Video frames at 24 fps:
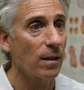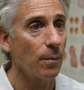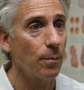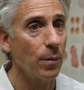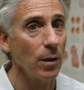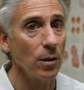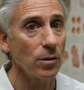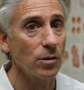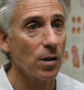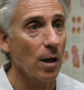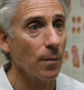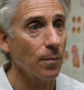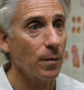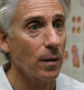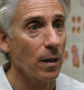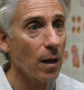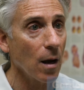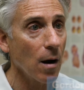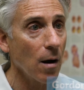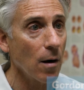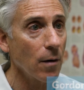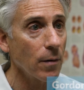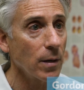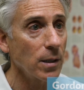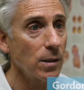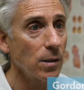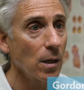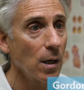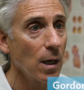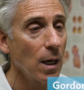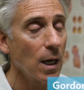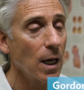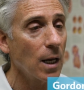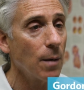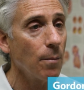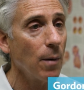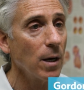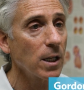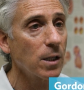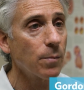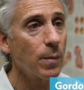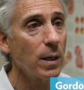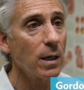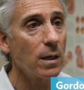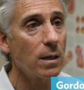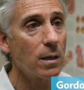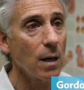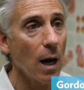that builds up in the arteries. It must
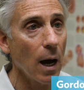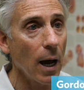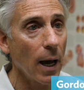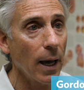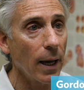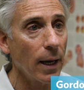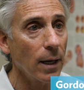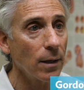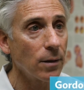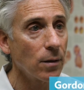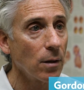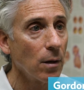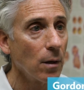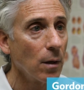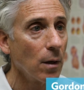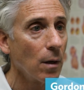be diet,